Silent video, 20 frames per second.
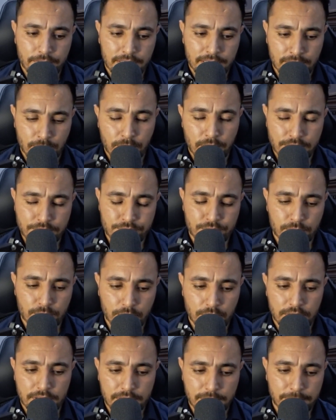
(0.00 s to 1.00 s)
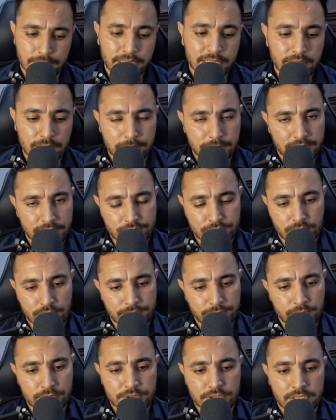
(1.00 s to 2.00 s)
in the Western world, the Iberian
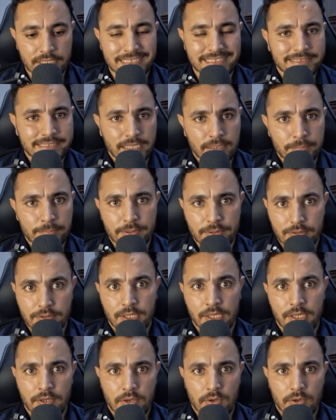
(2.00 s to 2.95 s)
Peninsula, was an example